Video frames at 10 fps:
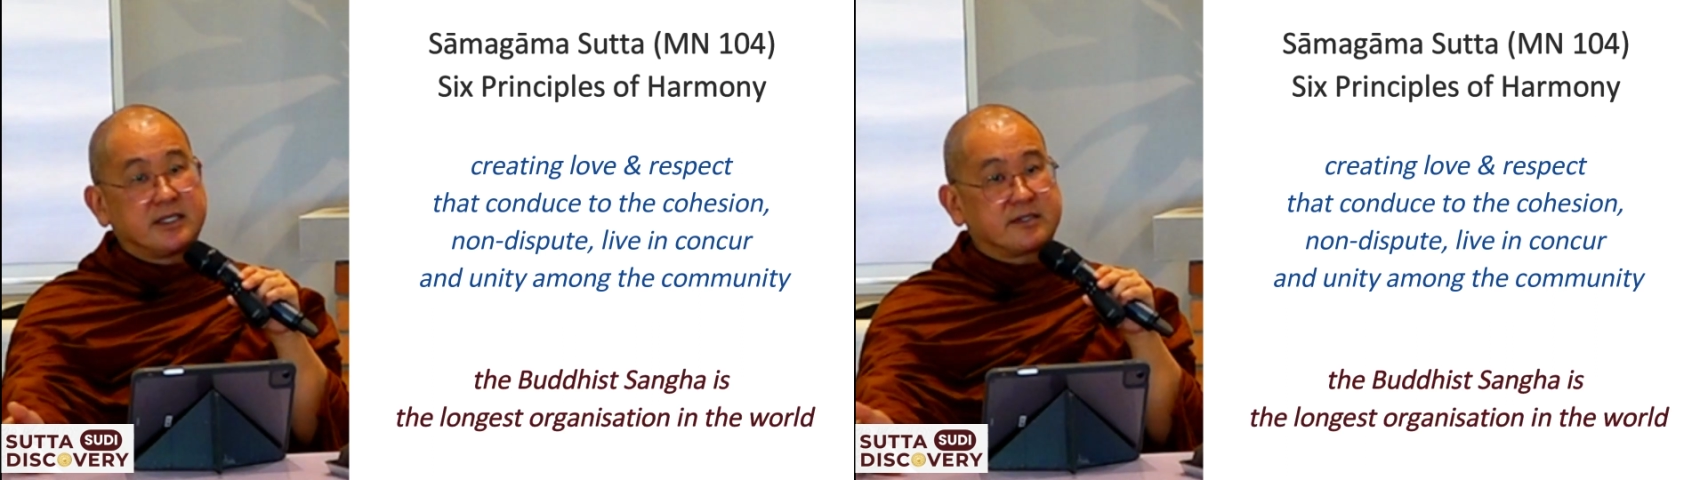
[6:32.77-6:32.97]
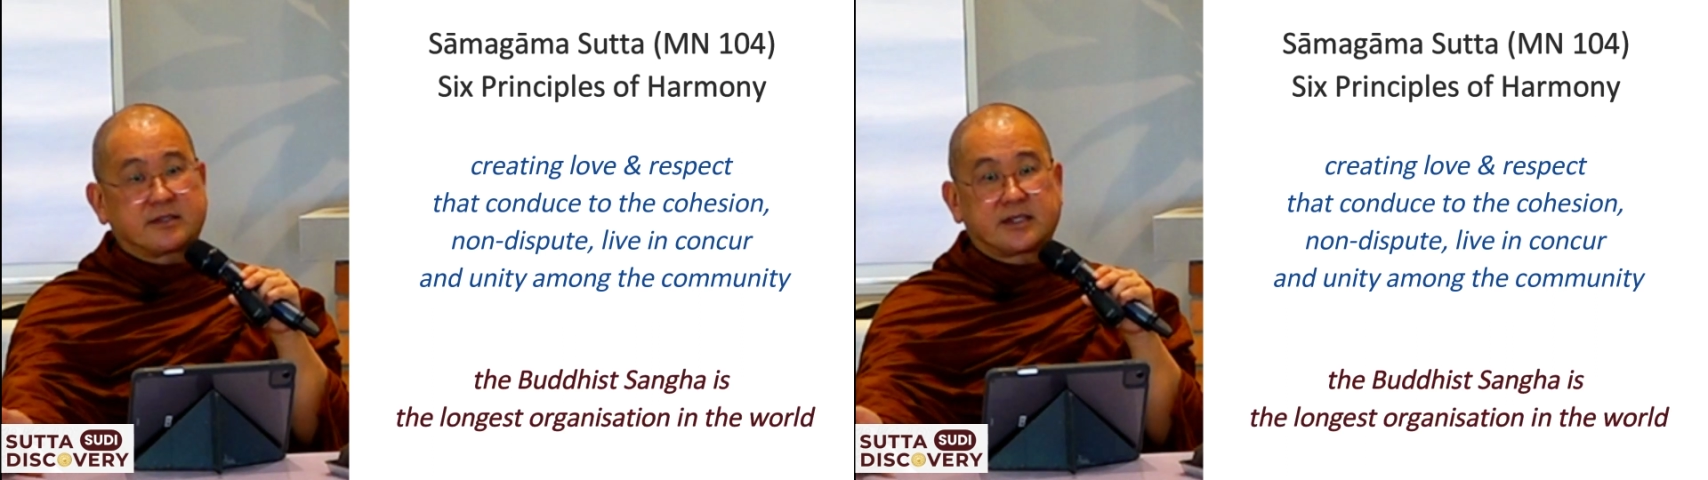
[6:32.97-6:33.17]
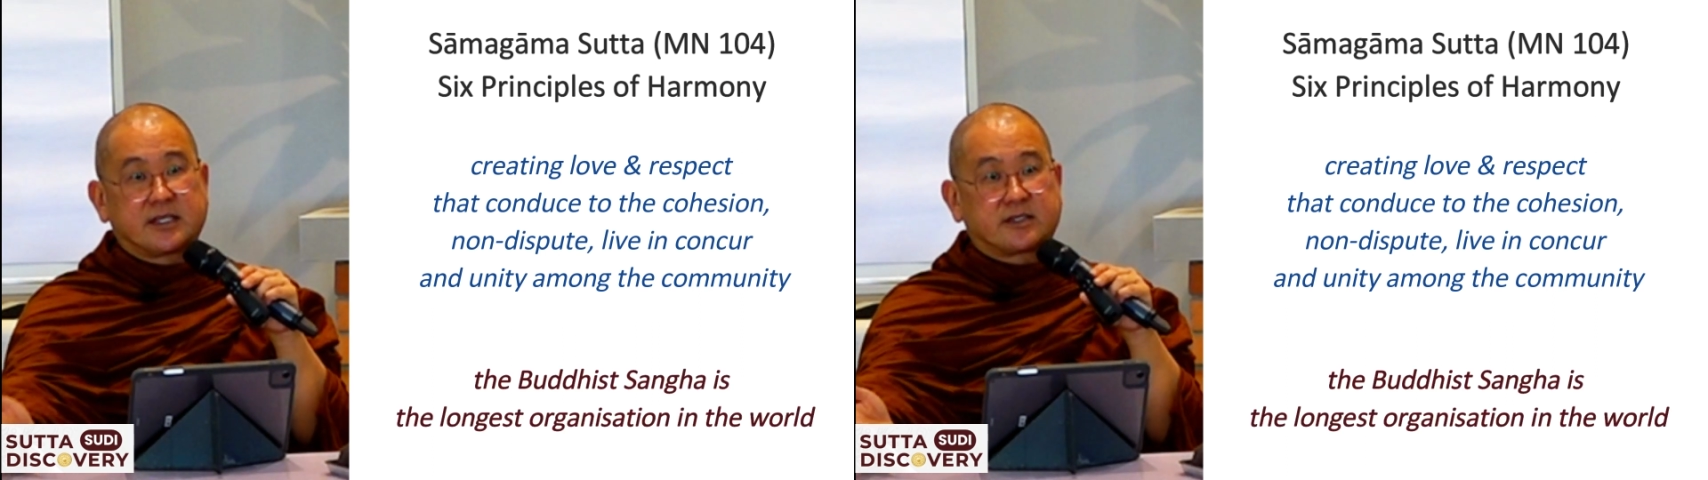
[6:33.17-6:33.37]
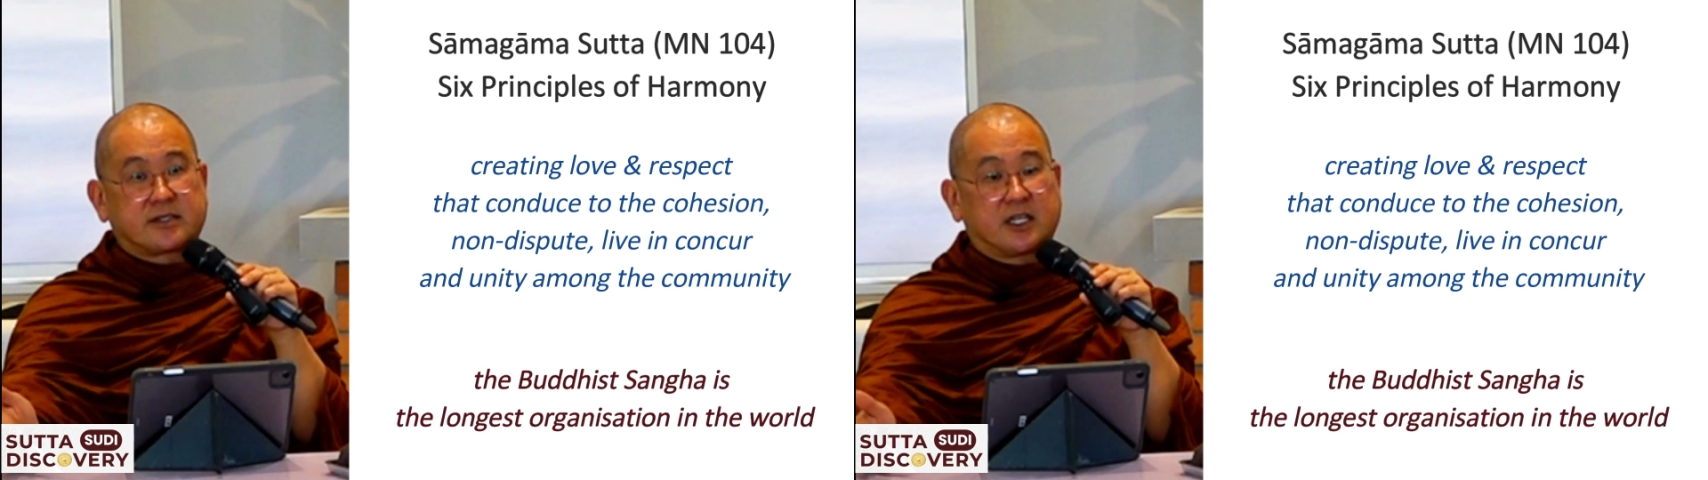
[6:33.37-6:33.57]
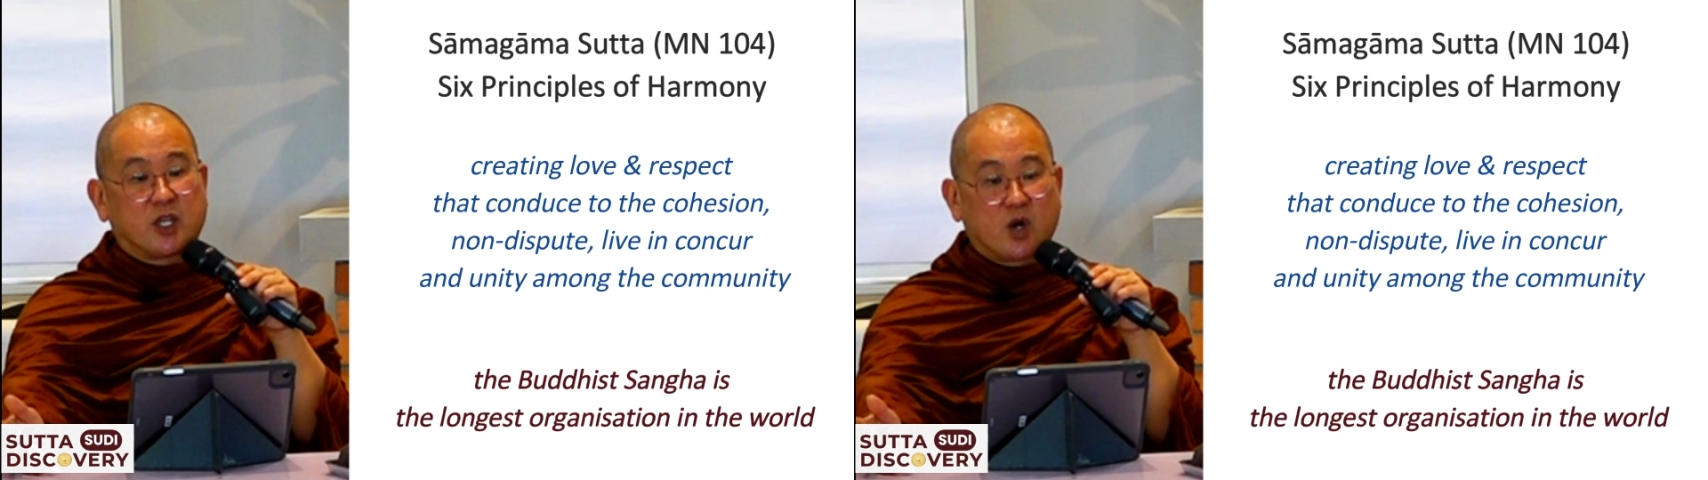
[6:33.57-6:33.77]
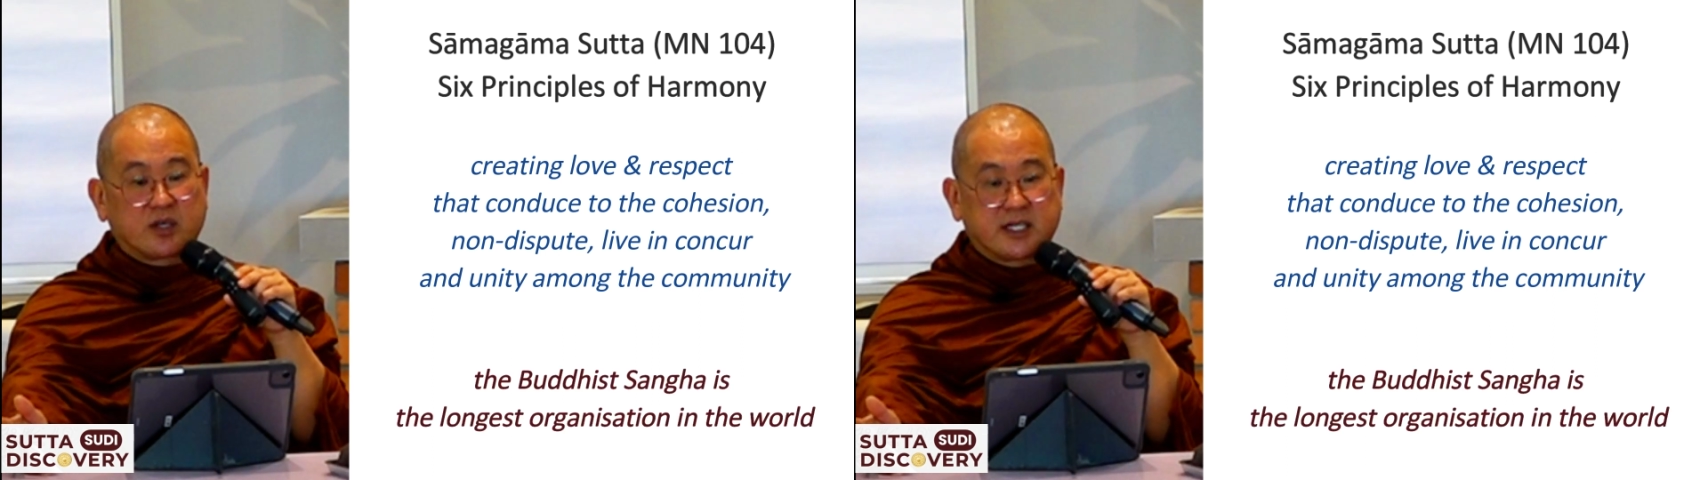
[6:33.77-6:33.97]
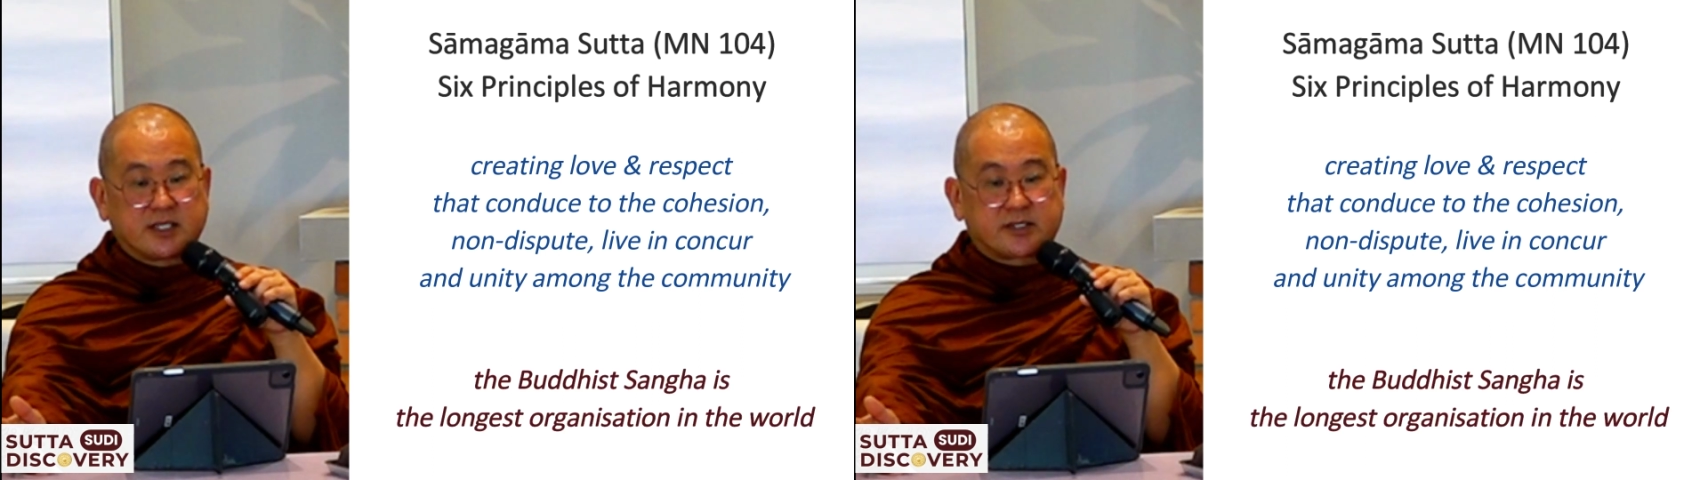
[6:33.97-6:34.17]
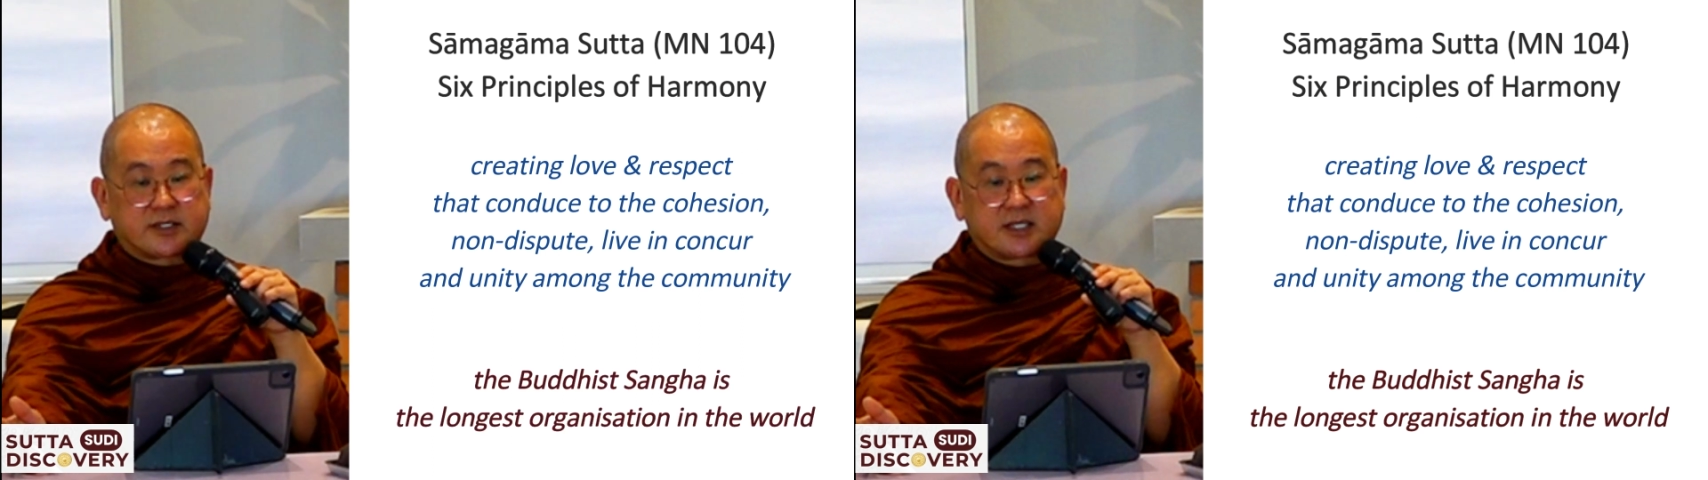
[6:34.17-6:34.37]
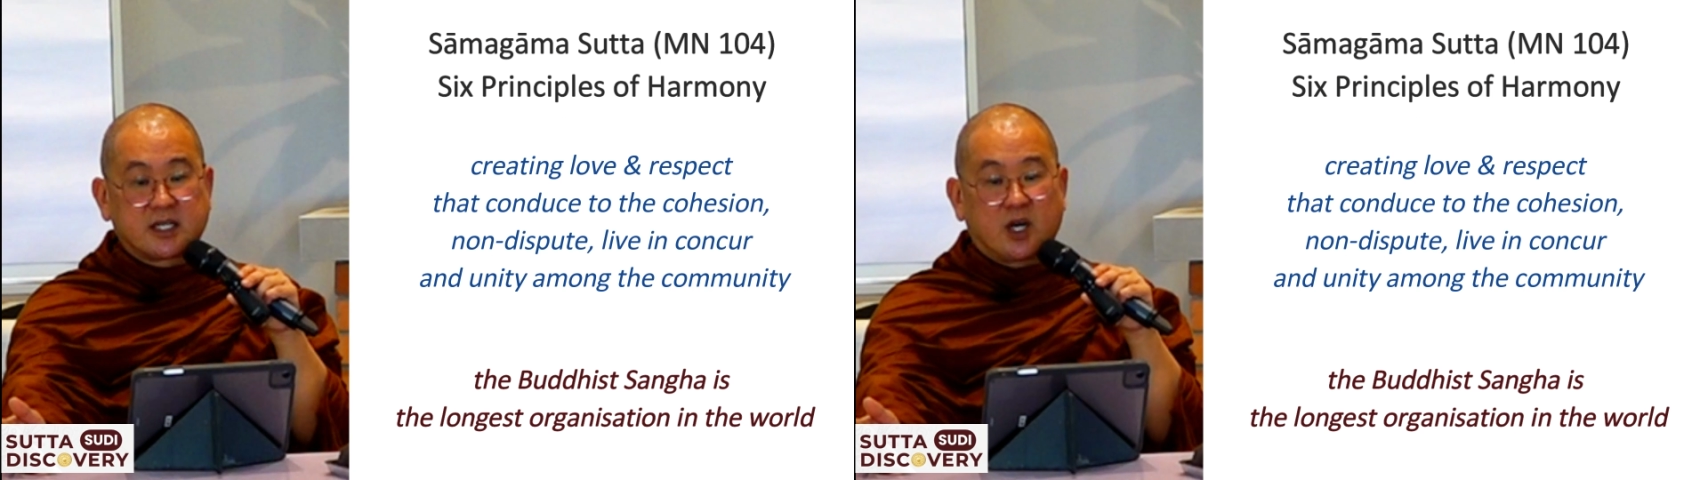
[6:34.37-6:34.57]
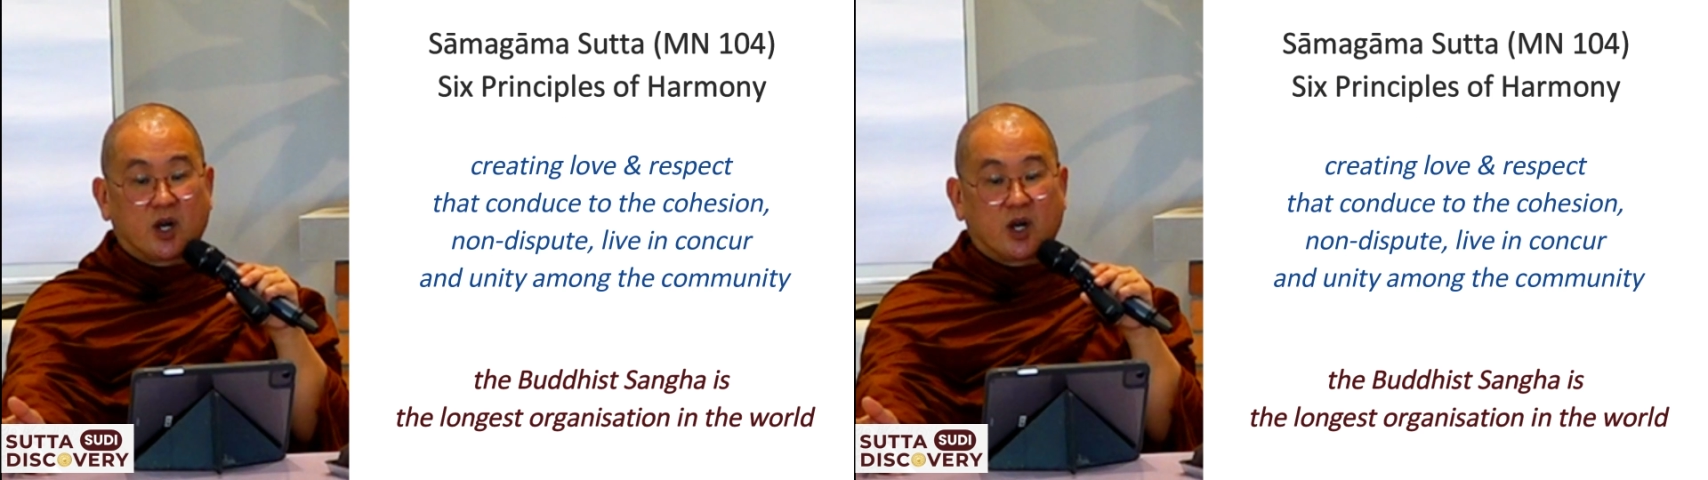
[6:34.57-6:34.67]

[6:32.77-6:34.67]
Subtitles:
is the longest